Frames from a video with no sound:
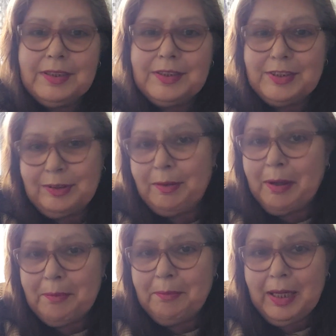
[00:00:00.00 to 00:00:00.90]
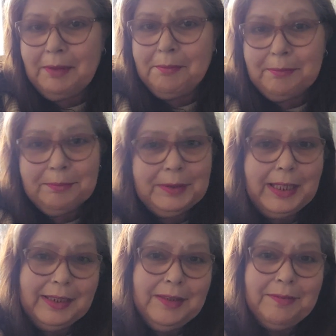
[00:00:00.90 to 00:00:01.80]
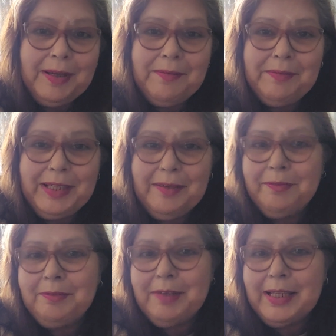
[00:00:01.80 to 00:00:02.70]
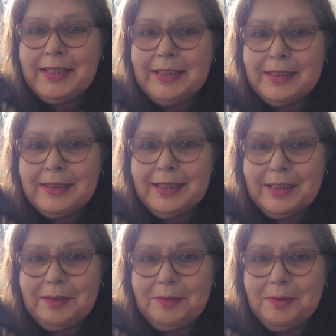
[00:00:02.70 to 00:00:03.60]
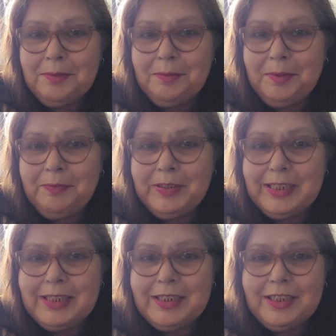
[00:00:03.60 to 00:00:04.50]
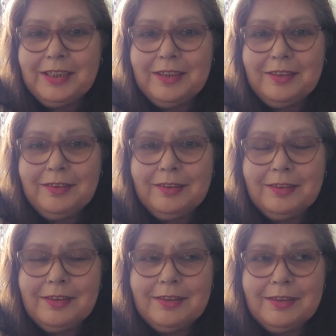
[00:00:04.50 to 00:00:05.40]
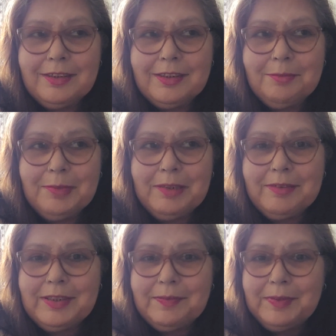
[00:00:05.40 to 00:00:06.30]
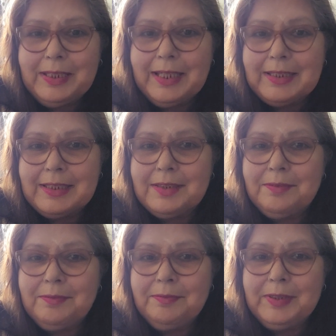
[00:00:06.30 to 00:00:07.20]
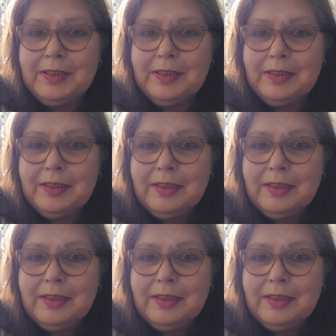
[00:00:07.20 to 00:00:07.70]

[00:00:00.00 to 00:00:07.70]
So I'm kind of at the other end now with this journal. Tomorrow's the last of the